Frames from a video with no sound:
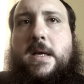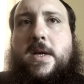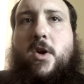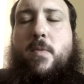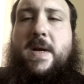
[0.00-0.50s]

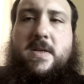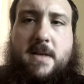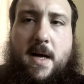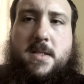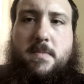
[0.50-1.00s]
You know, because
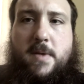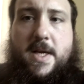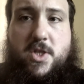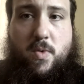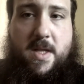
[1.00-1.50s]

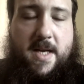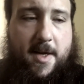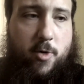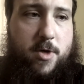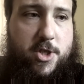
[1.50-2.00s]
contemplation within a
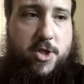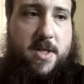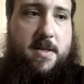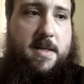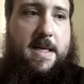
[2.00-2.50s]

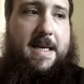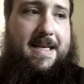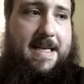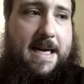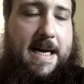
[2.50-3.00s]
Christian
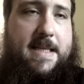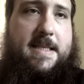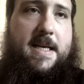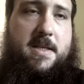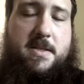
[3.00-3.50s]

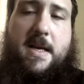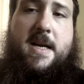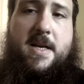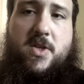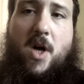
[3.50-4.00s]
context
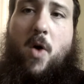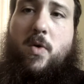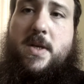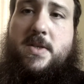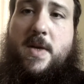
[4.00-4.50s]
is
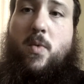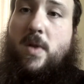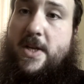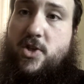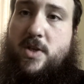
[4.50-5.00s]
always in
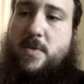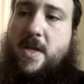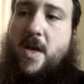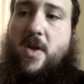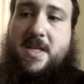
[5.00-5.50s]
relationship to
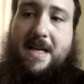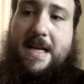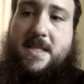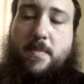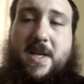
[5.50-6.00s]
the other, because
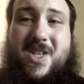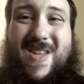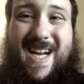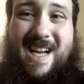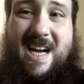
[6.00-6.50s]

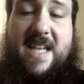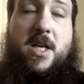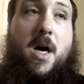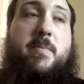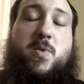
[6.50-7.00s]
contemplation, that con
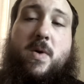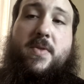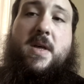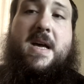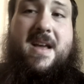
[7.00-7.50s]
comes with,